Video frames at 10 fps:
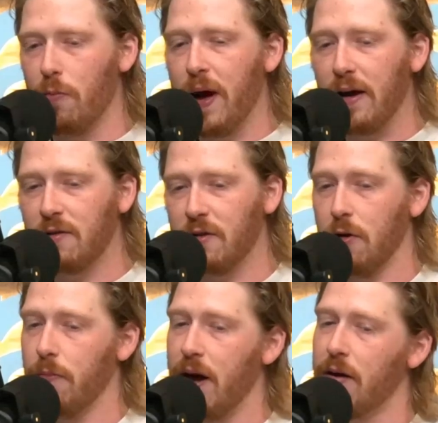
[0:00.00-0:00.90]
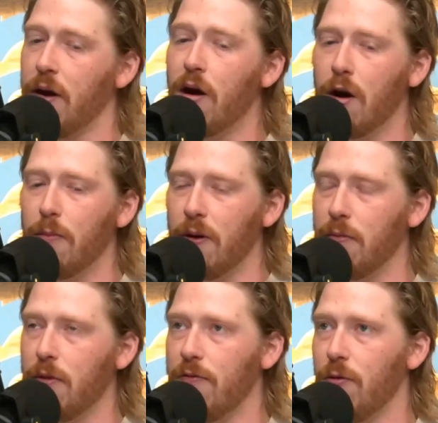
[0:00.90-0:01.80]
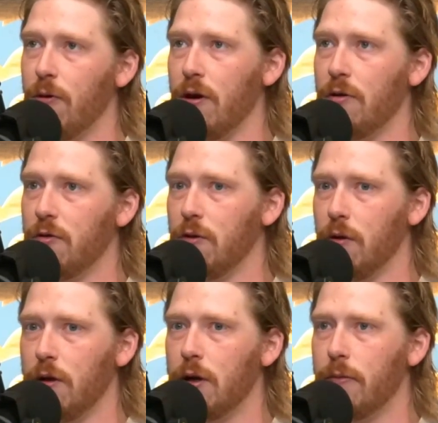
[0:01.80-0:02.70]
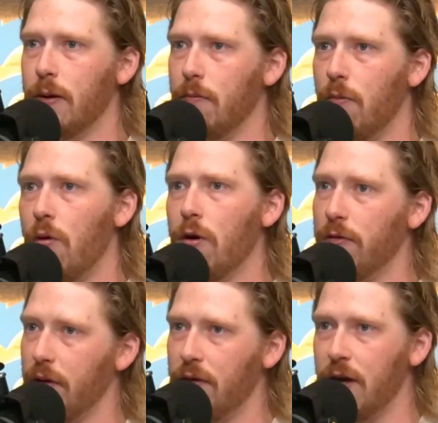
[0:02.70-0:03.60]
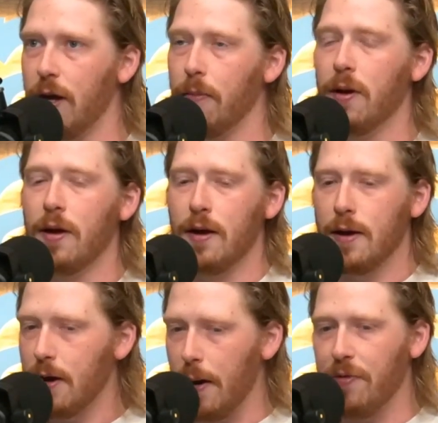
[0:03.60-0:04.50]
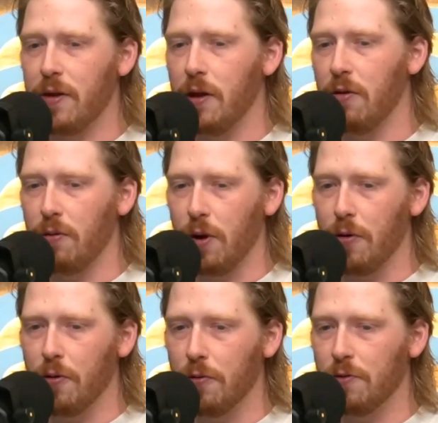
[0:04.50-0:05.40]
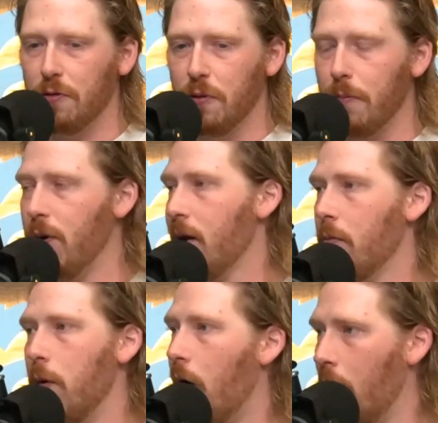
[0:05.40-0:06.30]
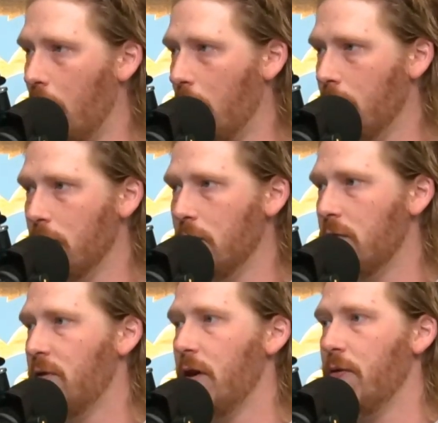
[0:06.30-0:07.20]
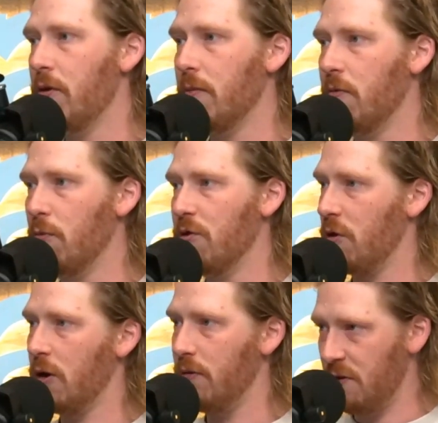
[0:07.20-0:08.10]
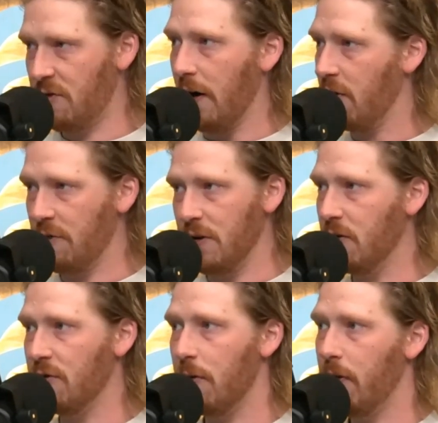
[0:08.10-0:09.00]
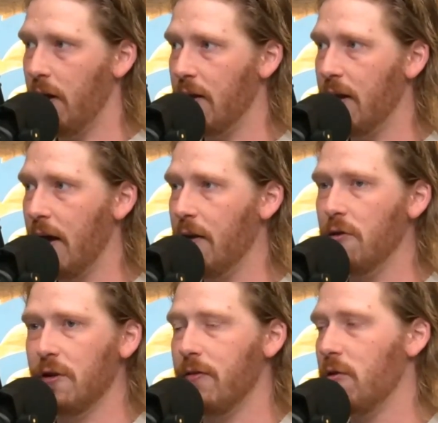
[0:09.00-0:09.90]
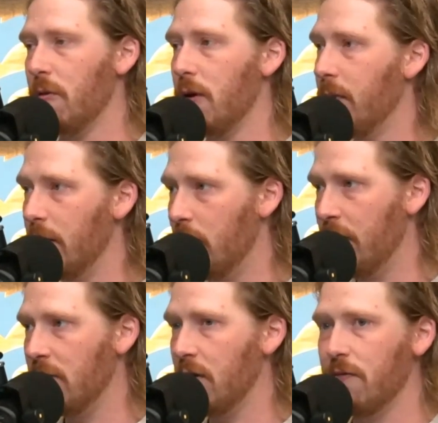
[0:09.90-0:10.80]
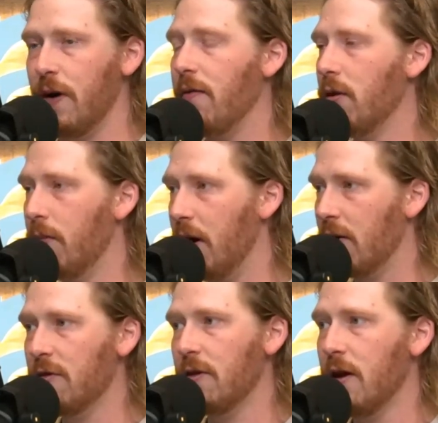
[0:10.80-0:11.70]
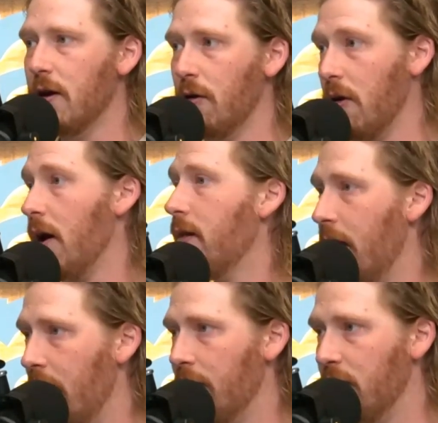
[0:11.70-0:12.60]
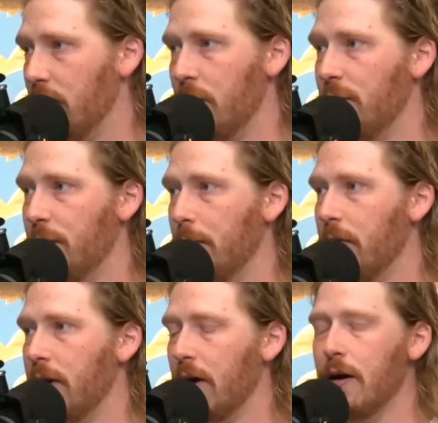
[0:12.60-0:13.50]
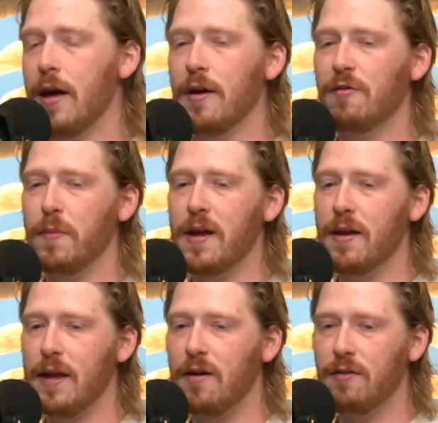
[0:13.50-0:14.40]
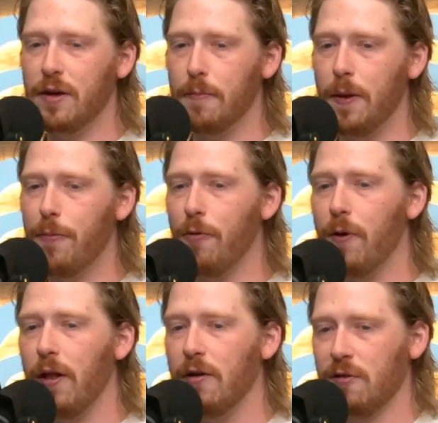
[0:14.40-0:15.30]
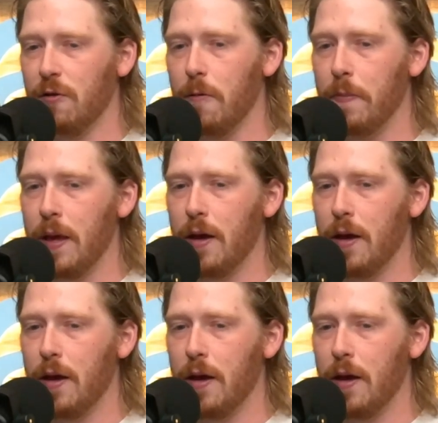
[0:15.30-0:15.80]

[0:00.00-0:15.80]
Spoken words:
back to your backyard. But if you want to do a little bit more of a theme, I'm thinking you go to a big bar, see if you can reserve a section or something like that. They usually have a drink minimum that's like $500. You're going to hit that if there's a bunch of people there. Just make it easy on people while also